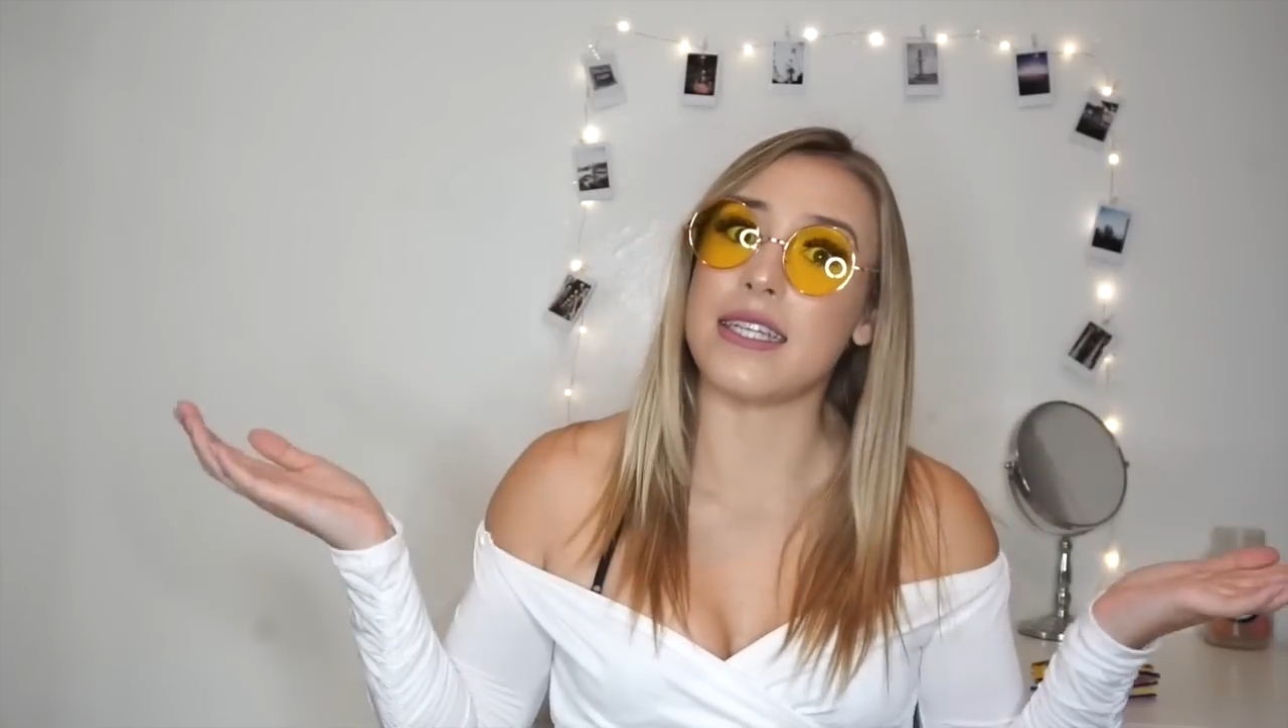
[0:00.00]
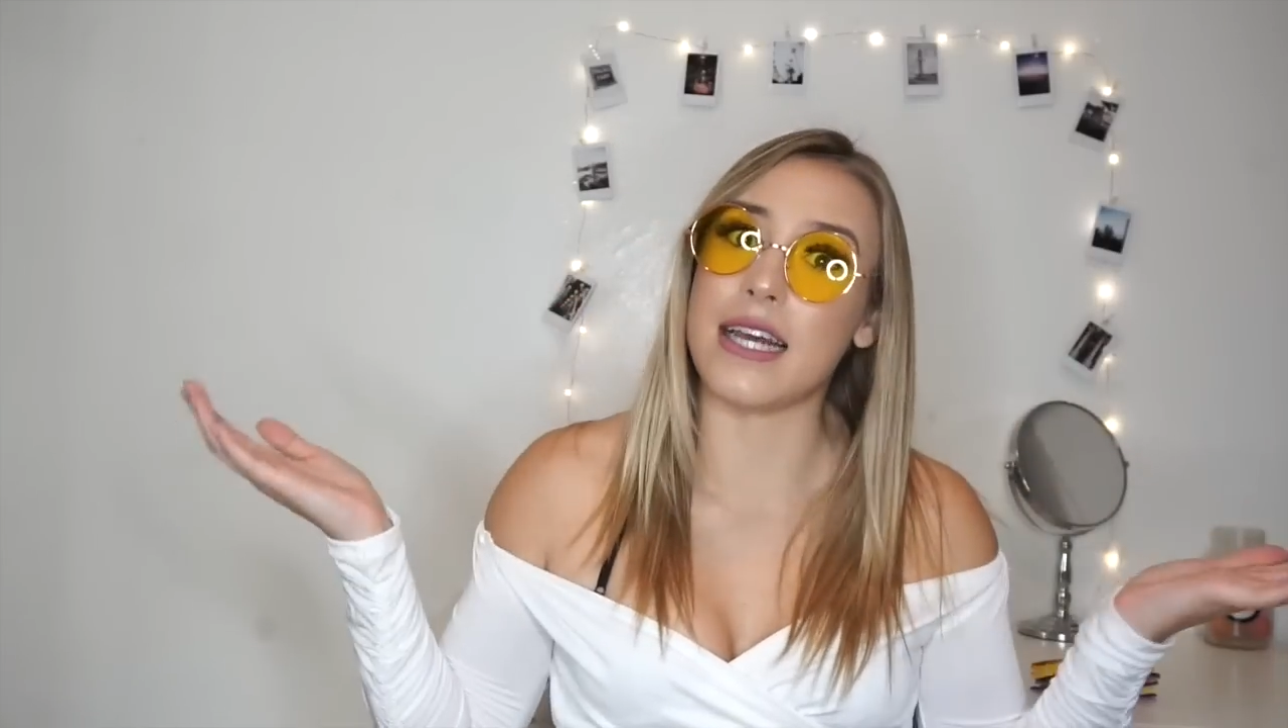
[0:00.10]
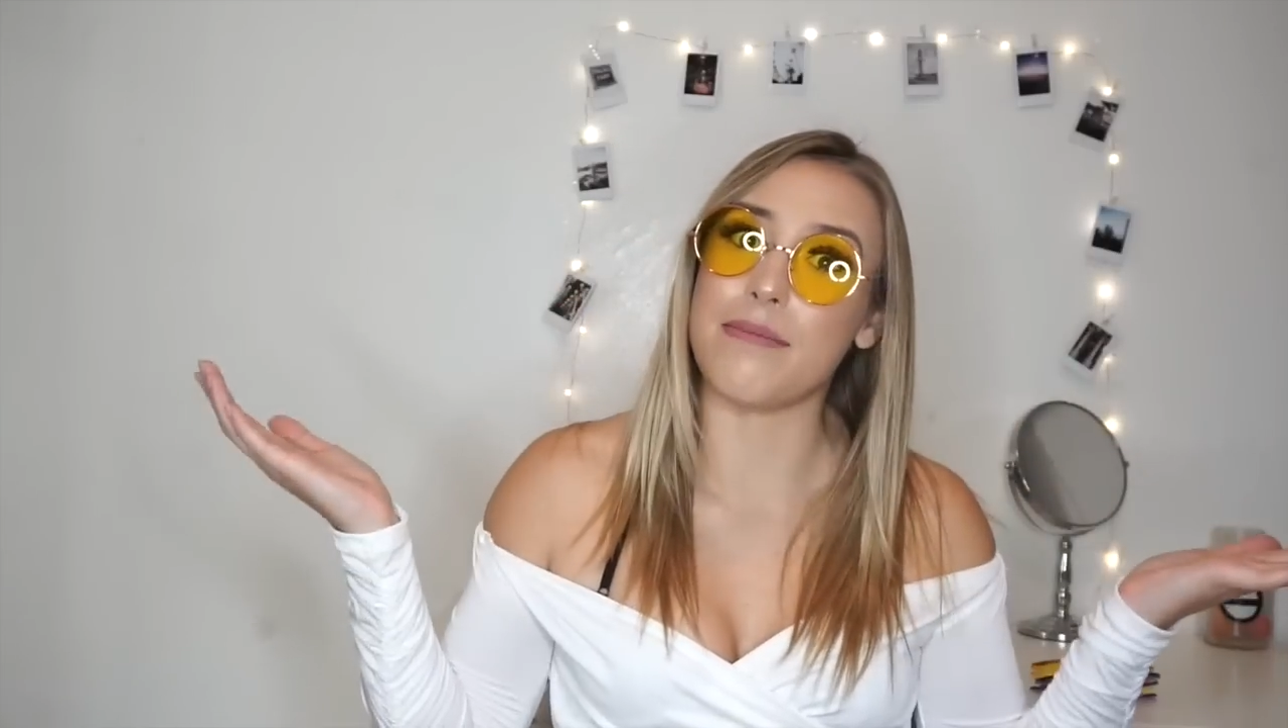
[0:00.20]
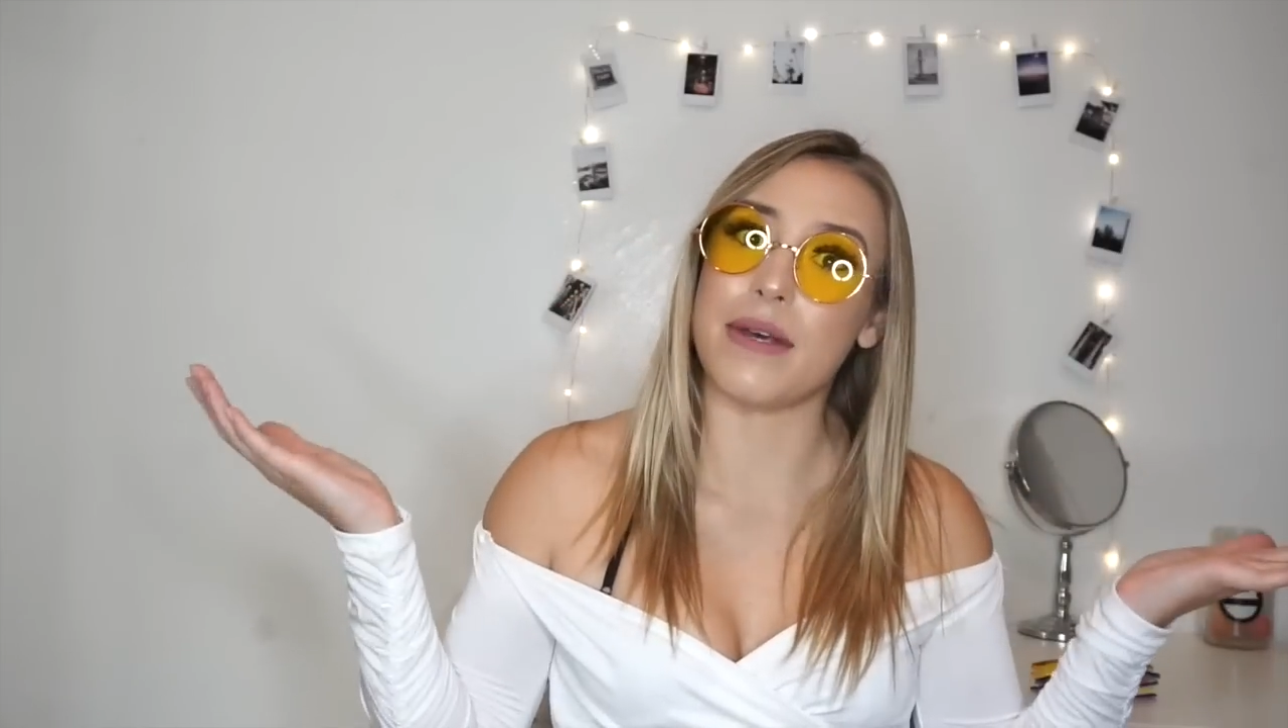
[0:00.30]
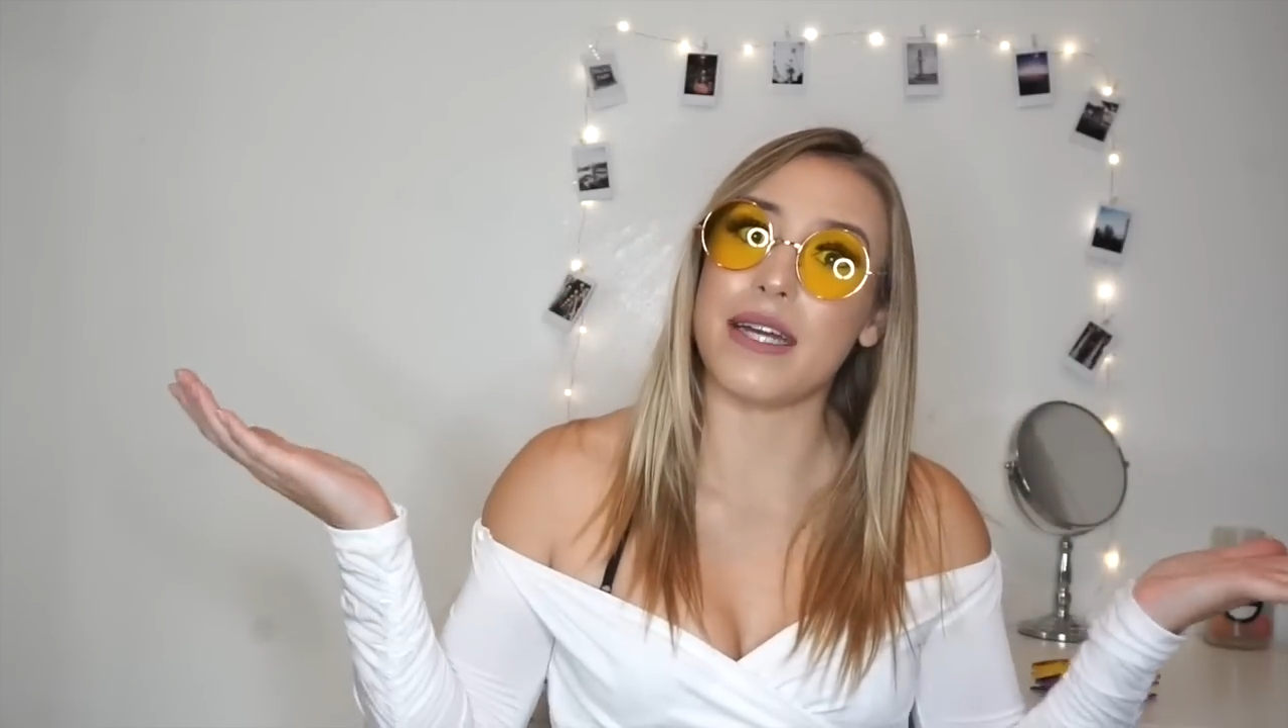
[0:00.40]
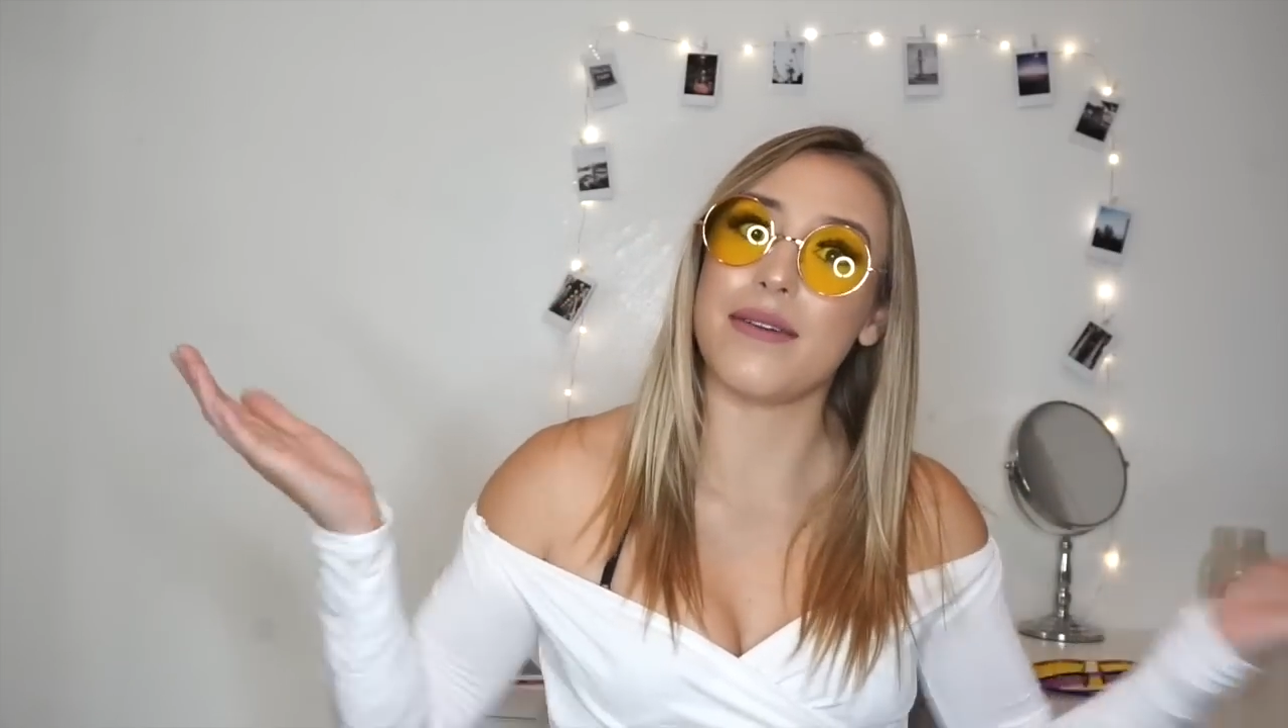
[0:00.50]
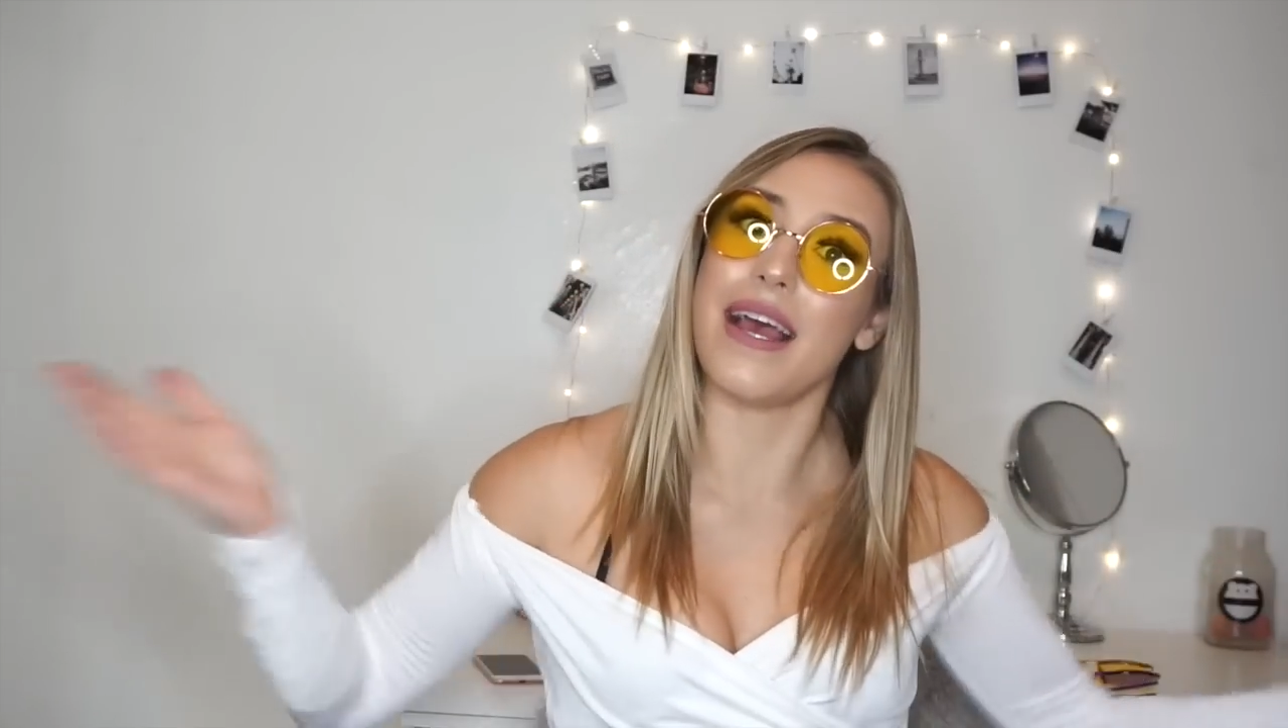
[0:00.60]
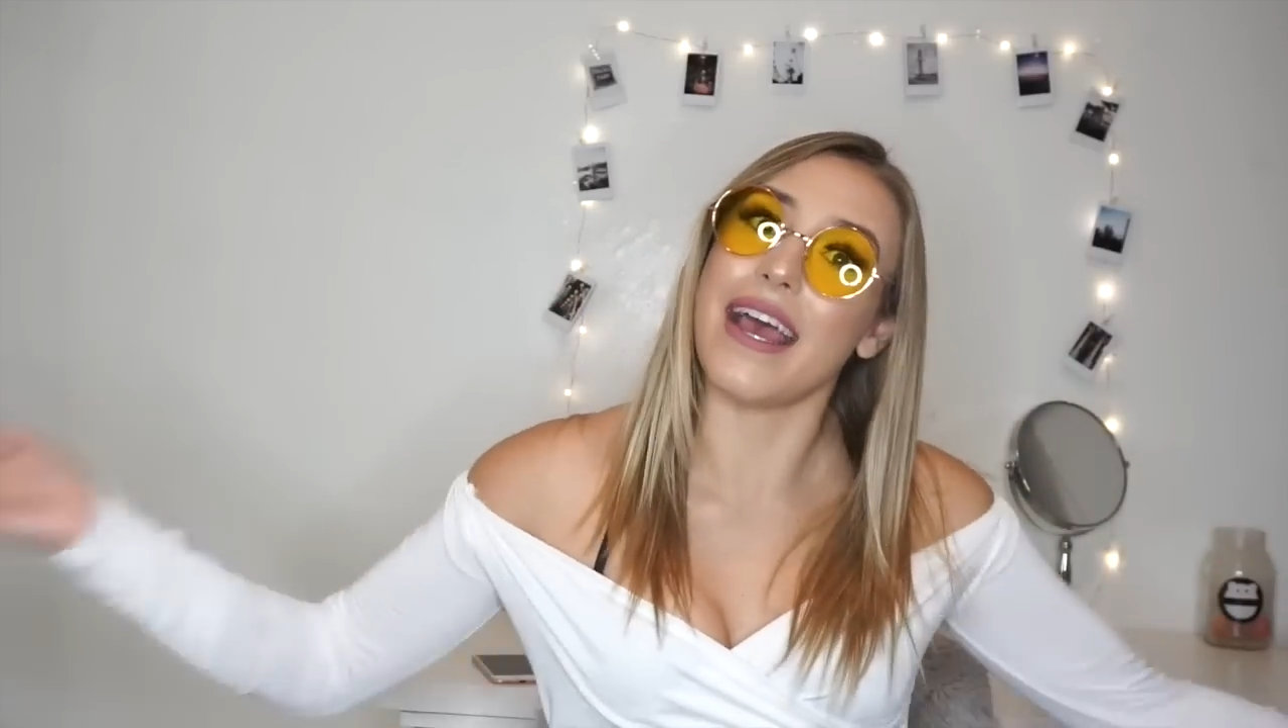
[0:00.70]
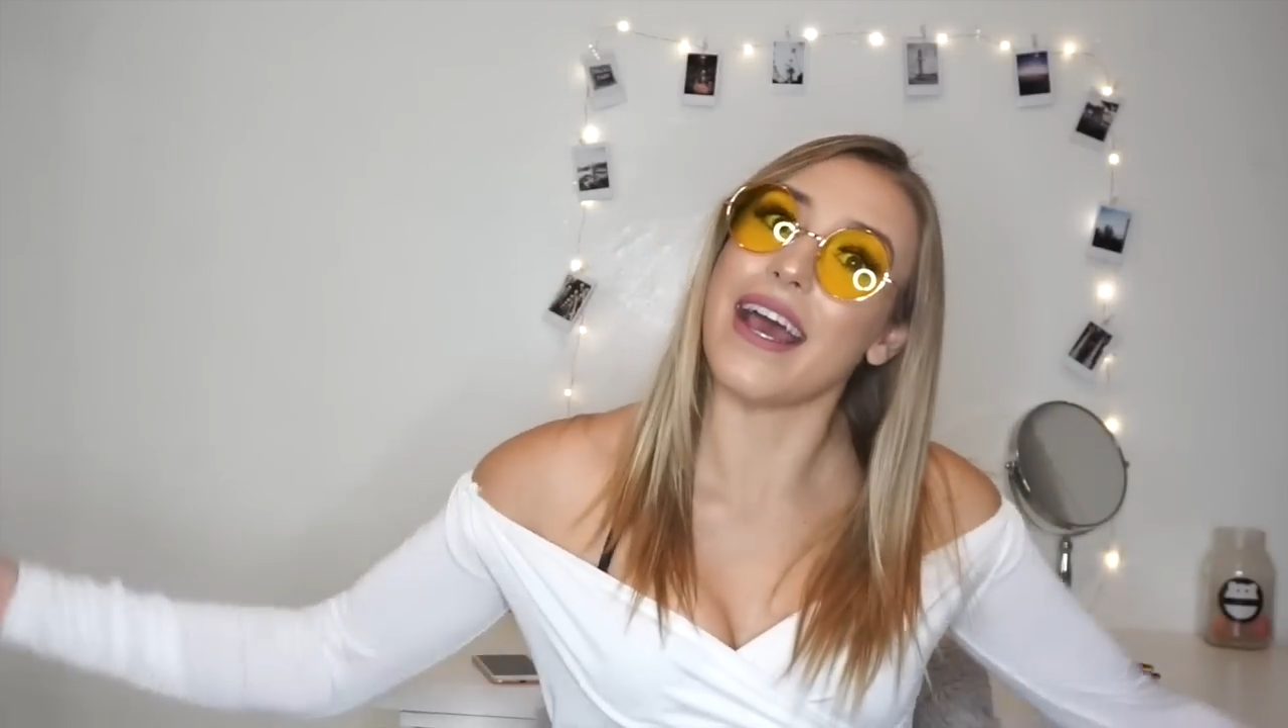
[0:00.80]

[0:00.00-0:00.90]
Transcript: statement,